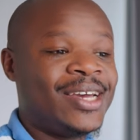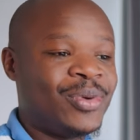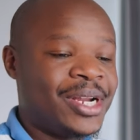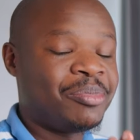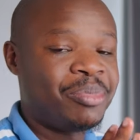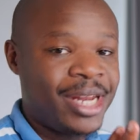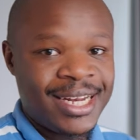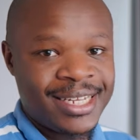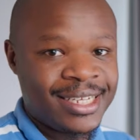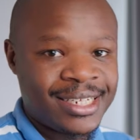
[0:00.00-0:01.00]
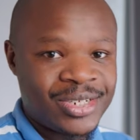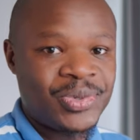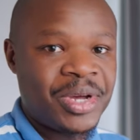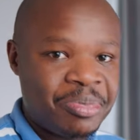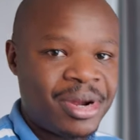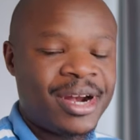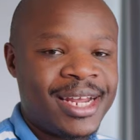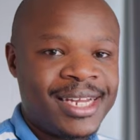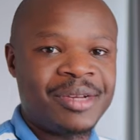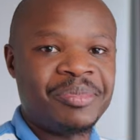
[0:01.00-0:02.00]
when planning to
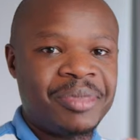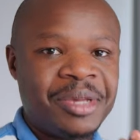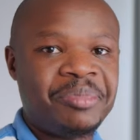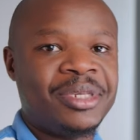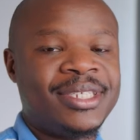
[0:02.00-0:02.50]
upgrade my P